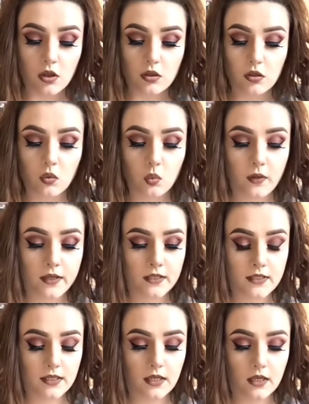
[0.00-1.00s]
The
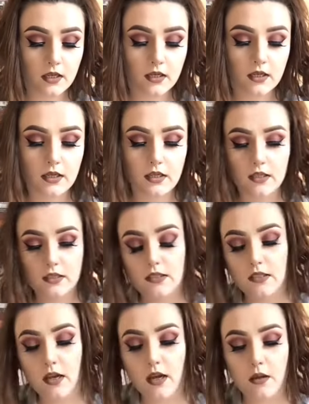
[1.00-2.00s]
wind here is
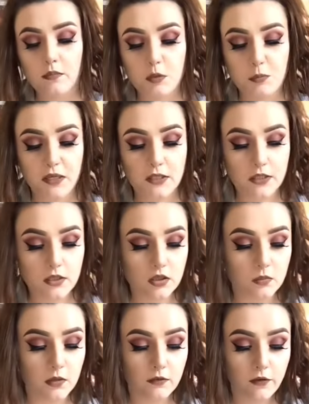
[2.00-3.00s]
depicted as
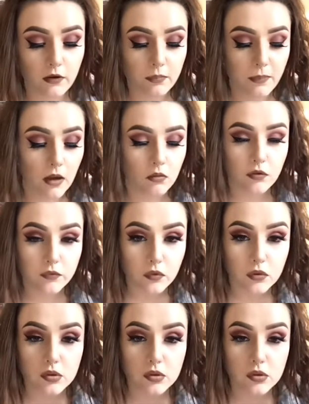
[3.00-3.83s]
something very powerful.